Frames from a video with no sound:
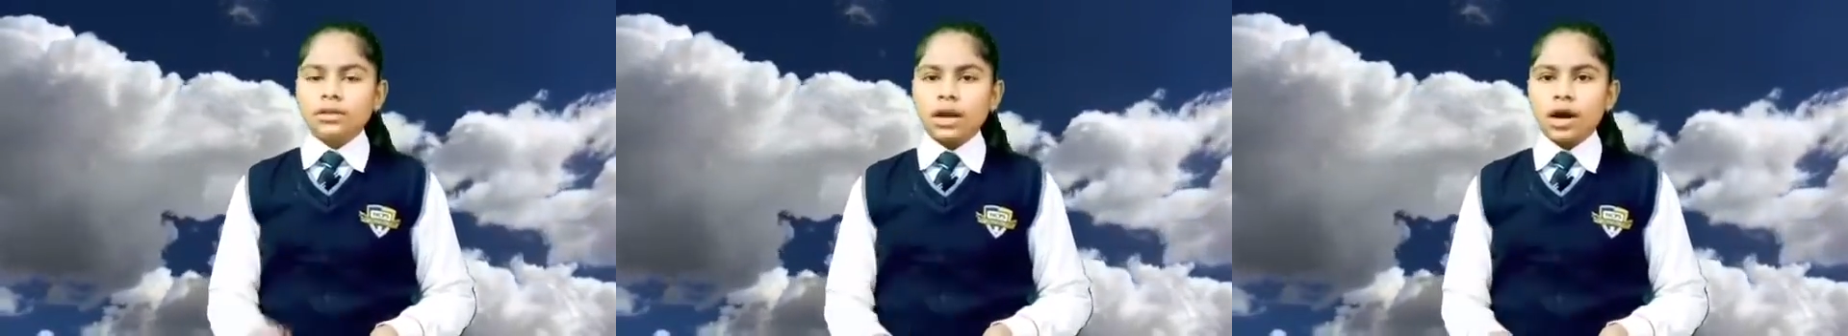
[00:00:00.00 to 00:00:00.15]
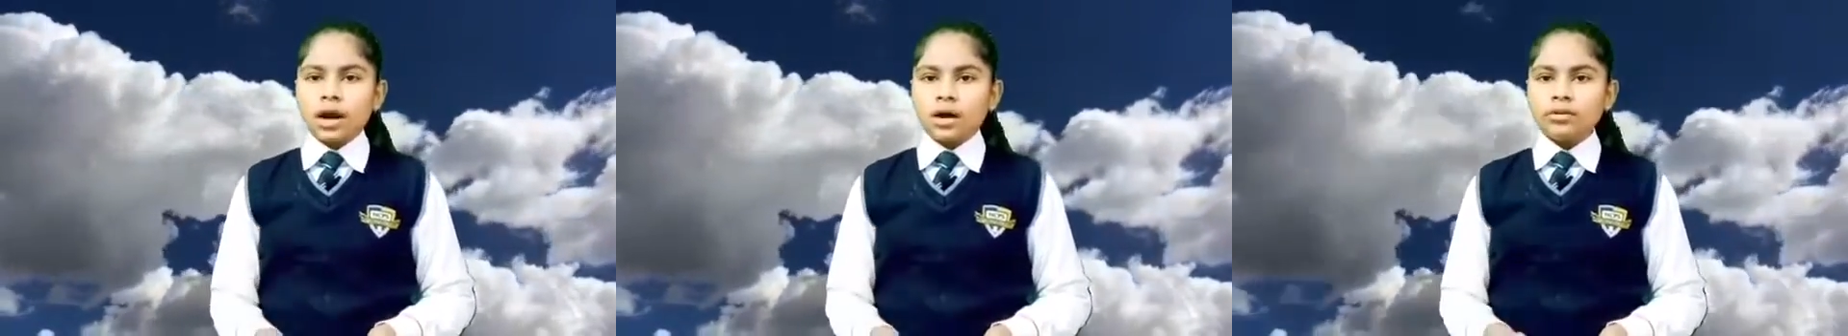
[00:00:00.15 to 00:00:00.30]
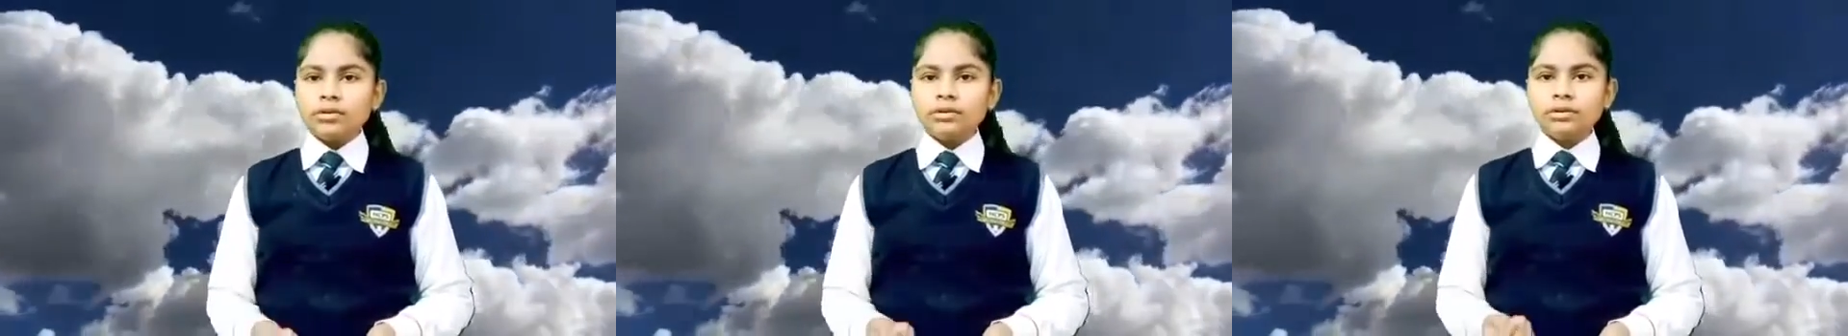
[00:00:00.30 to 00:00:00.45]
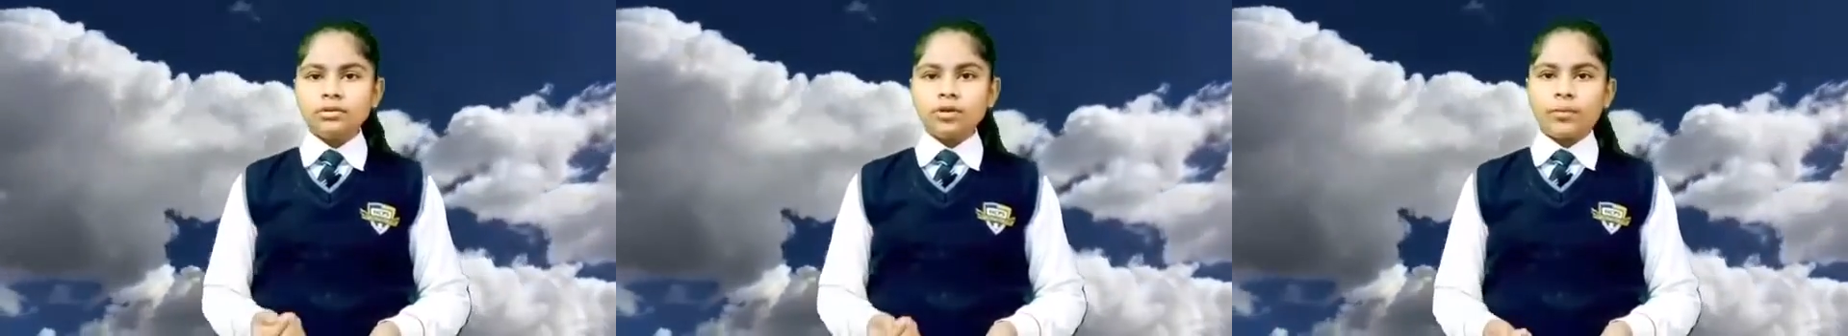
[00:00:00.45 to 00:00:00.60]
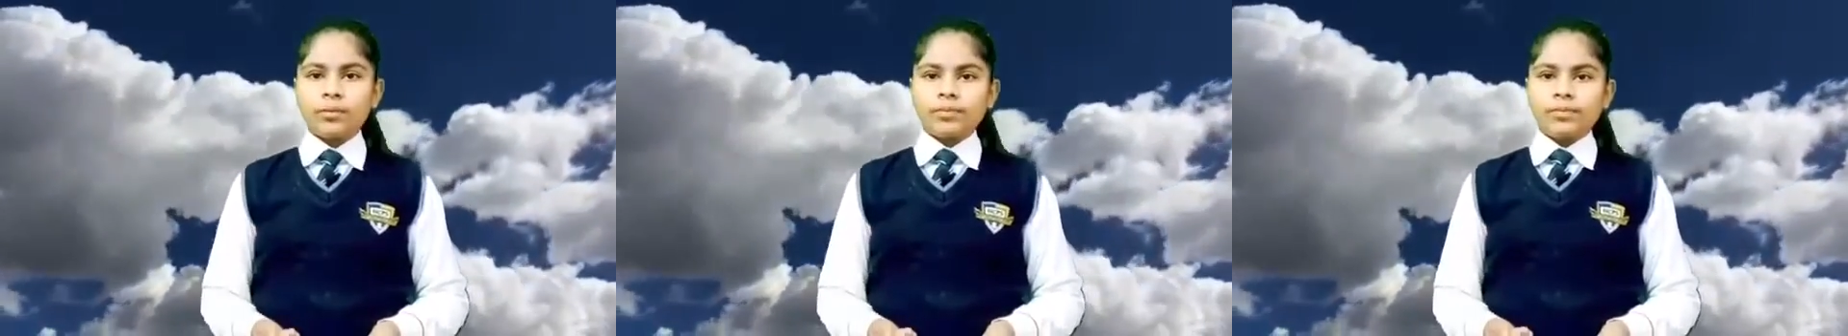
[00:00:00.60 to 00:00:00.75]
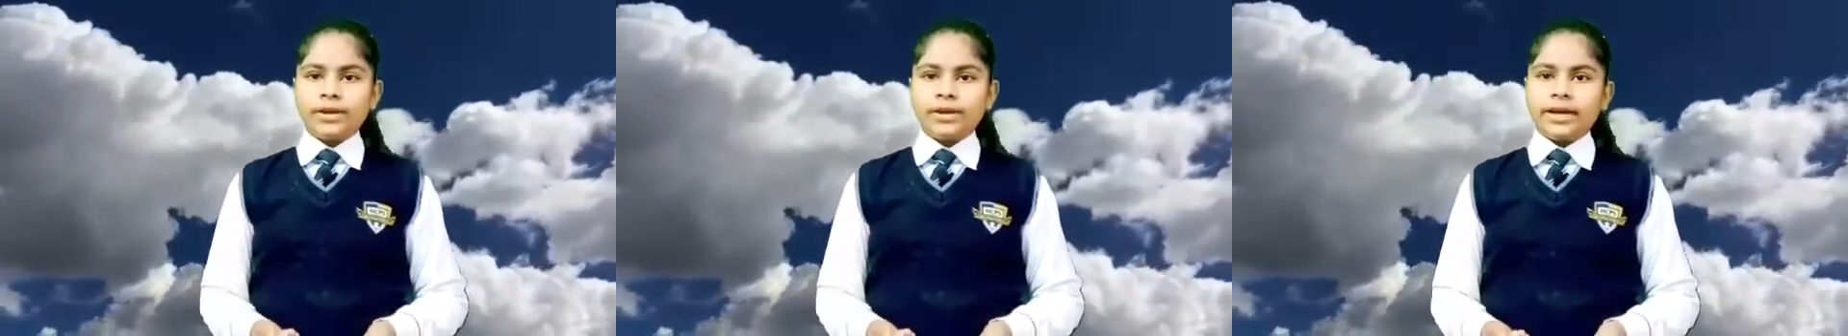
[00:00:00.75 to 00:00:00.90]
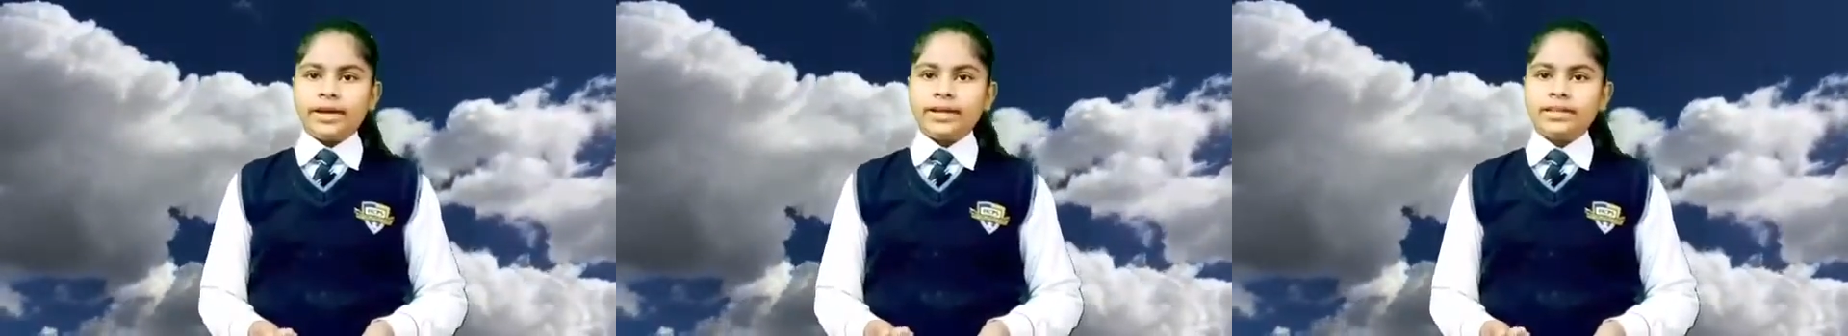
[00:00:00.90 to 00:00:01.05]
cloud
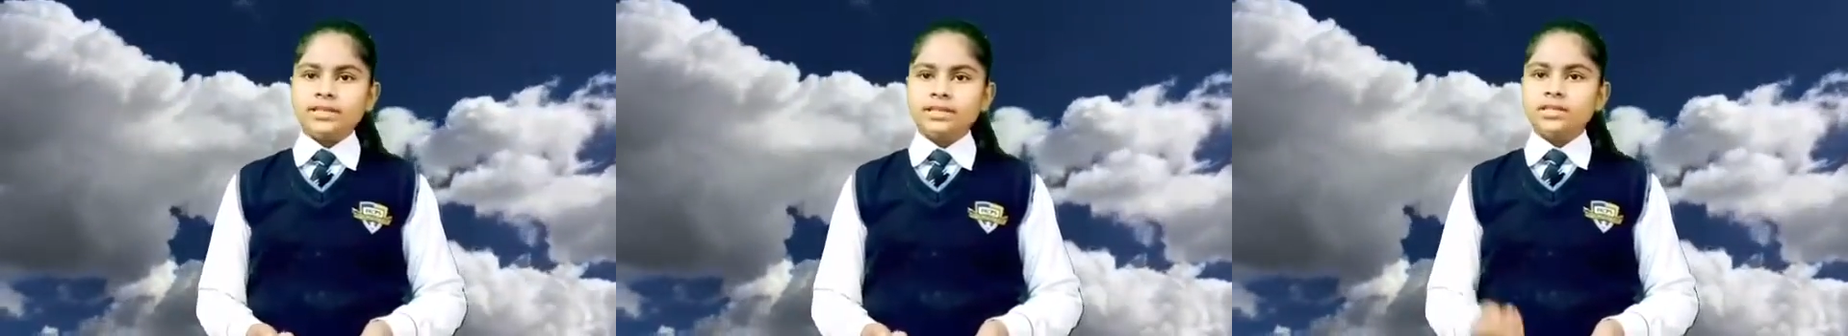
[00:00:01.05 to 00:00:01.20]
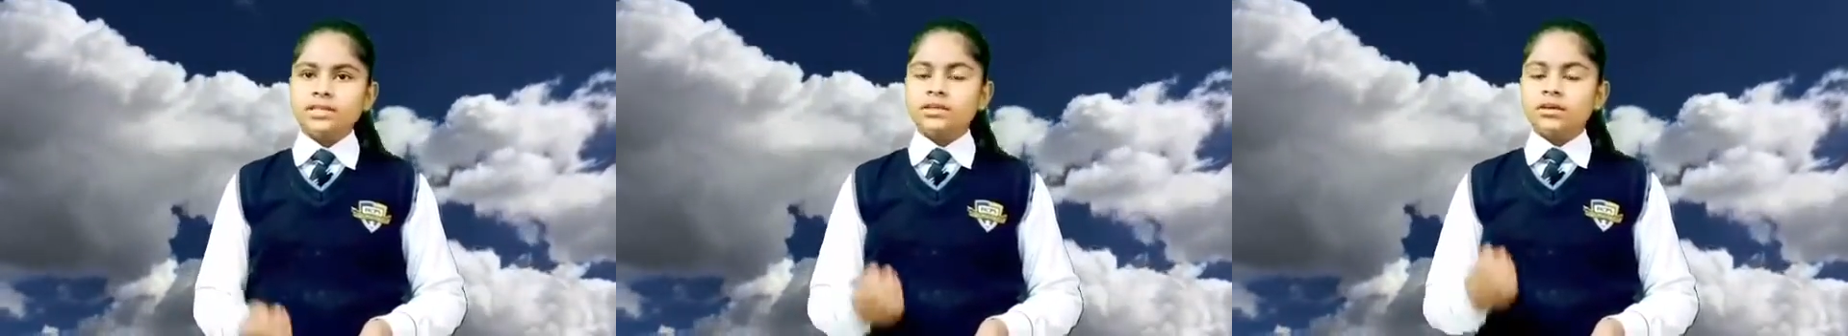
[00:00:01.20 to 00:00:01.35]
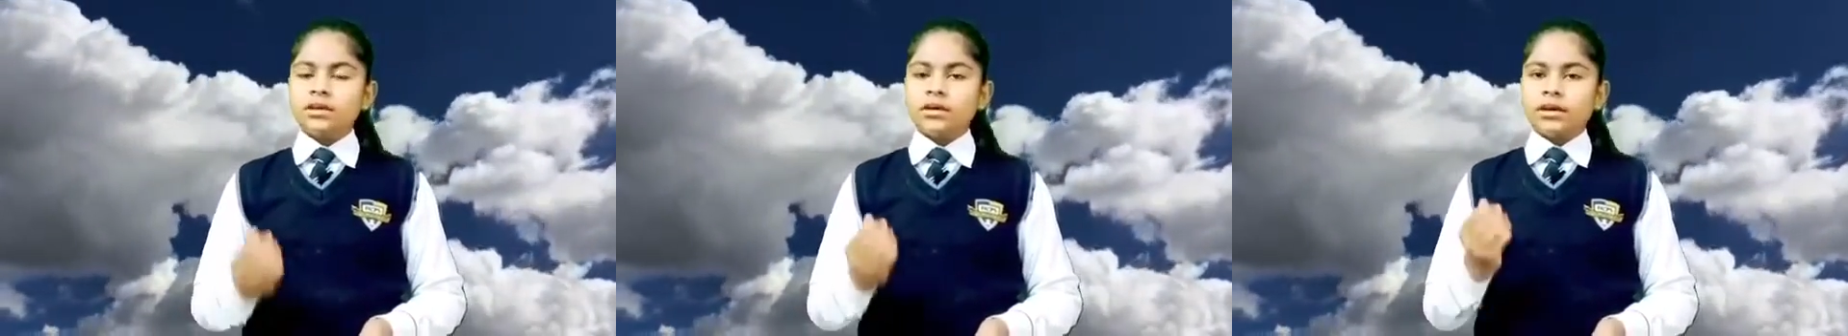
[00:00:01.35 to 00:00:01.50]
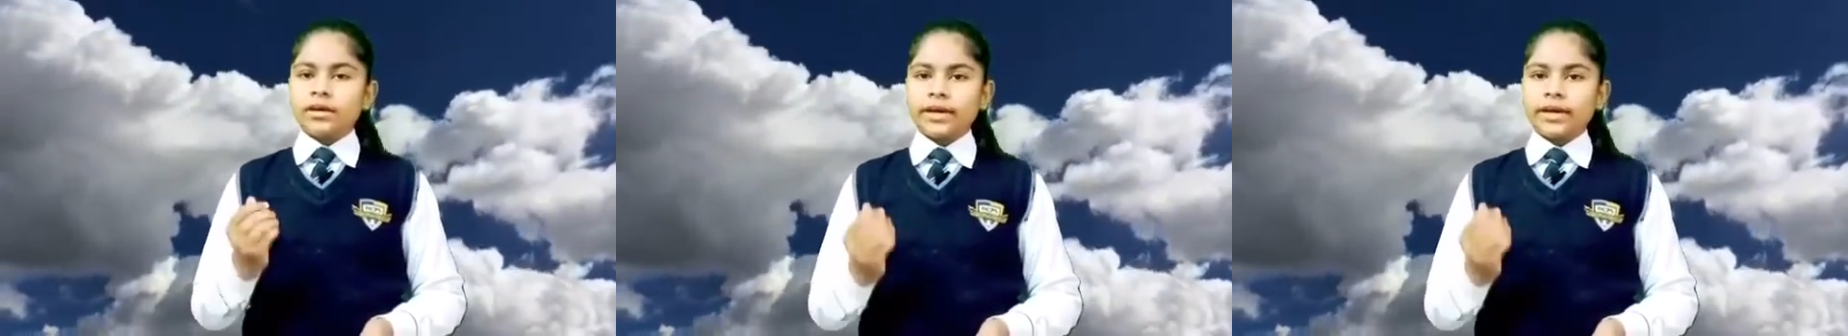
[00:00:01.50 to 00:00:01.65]
droplets